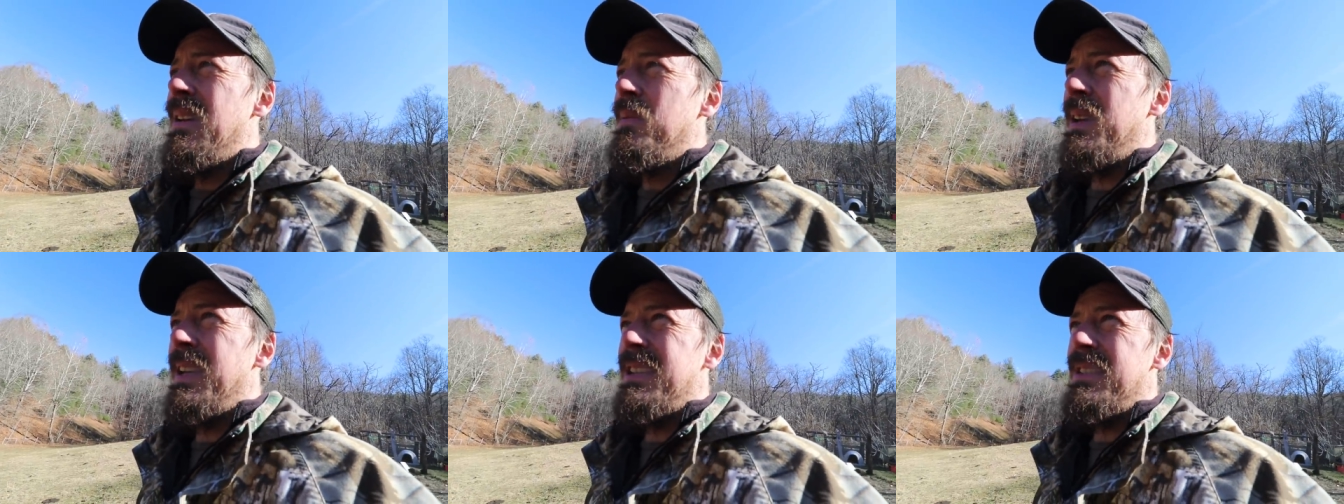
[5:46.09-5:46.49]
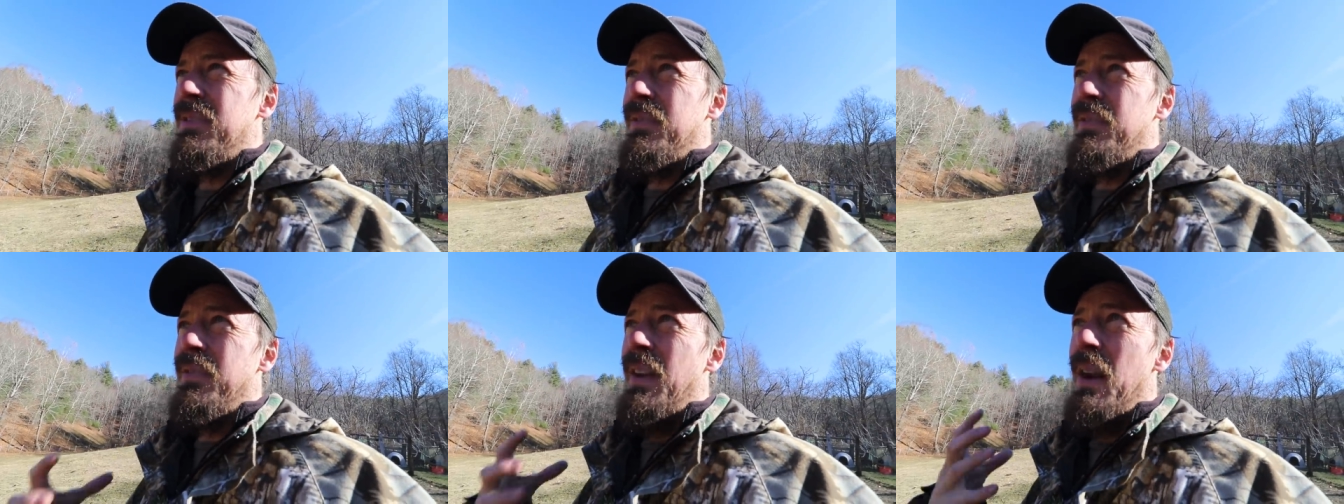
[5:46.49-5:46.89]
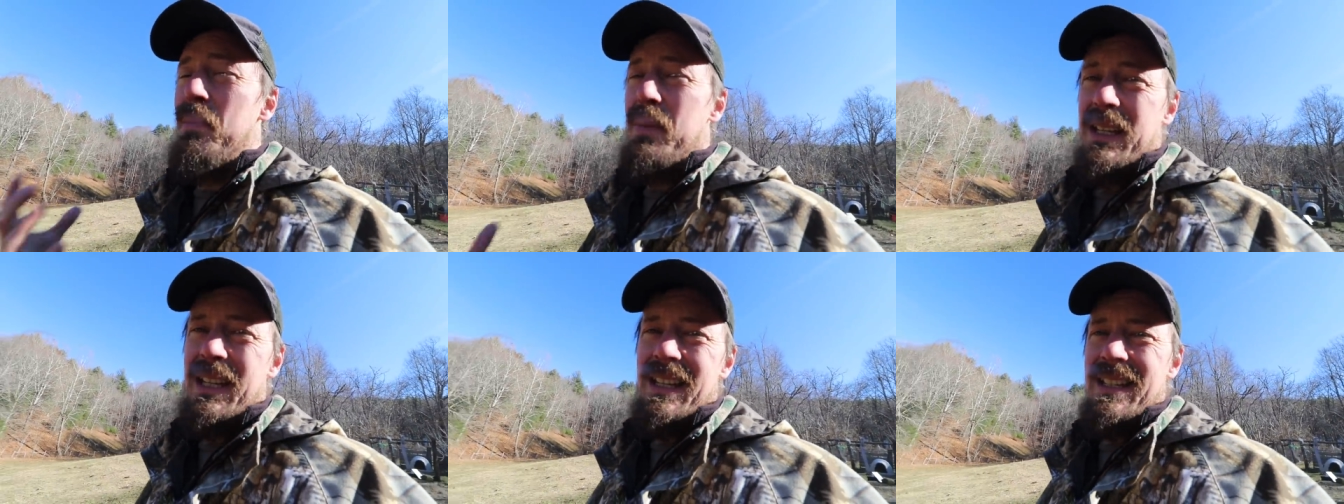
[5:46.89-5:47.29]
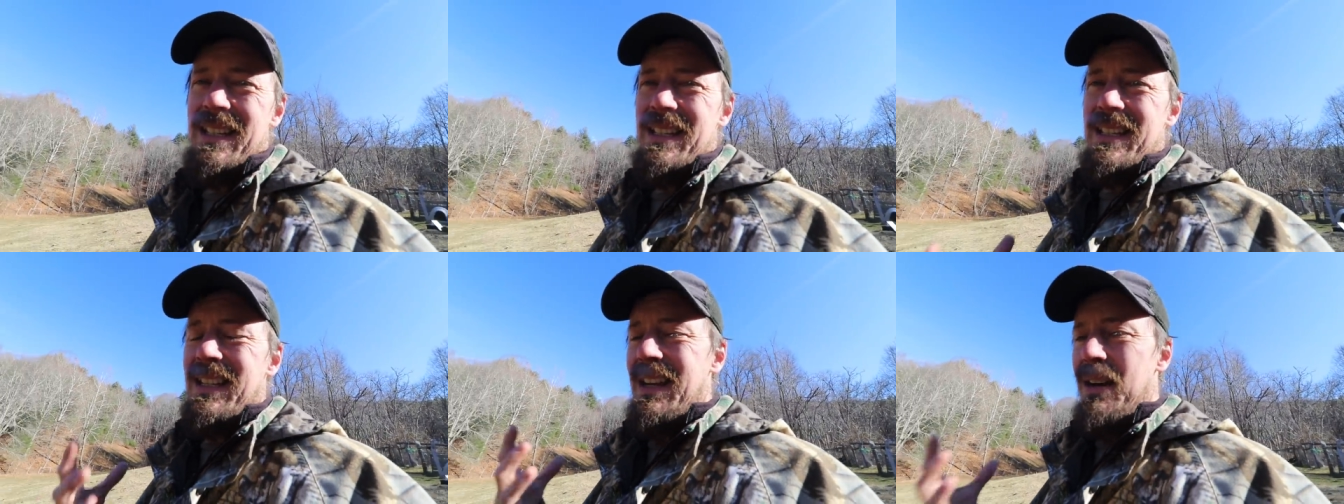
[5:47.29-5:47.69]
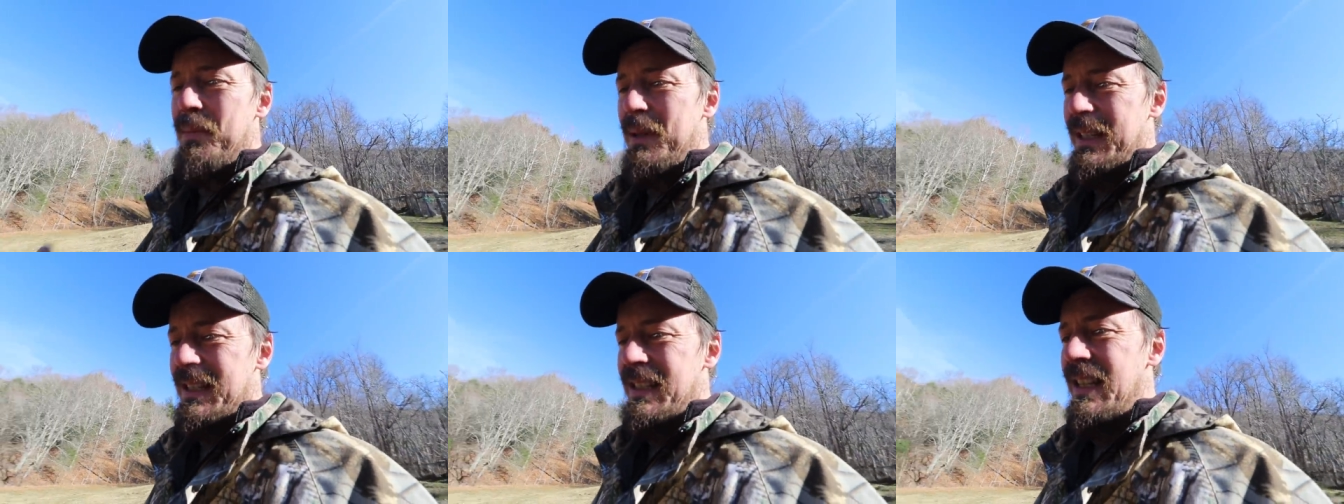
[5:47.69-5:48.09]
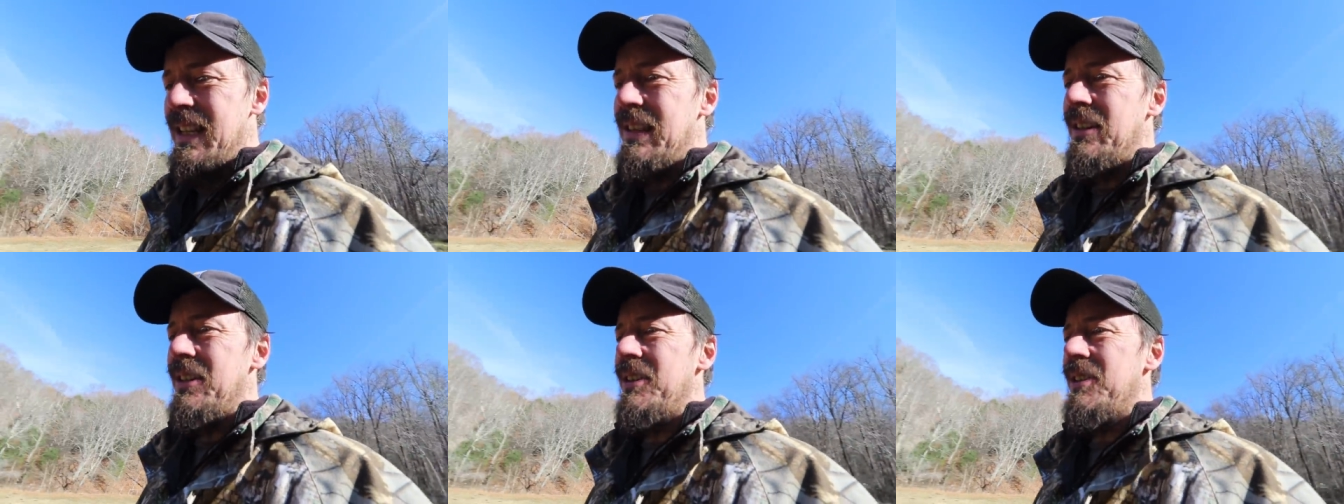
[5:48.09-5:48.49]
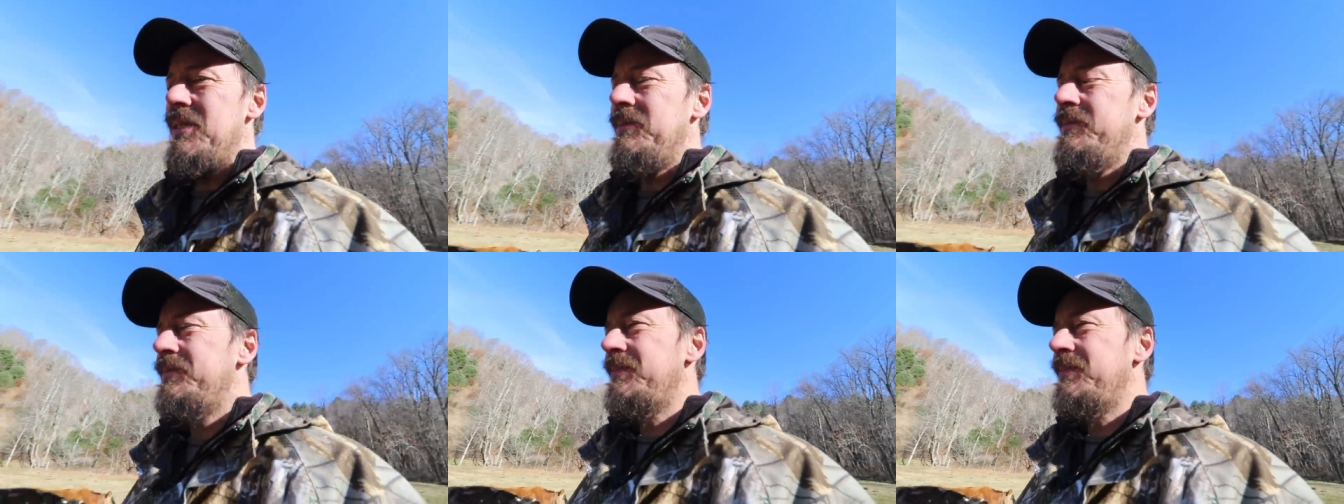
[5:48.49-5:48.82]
because of how big he is, how big his teeth are,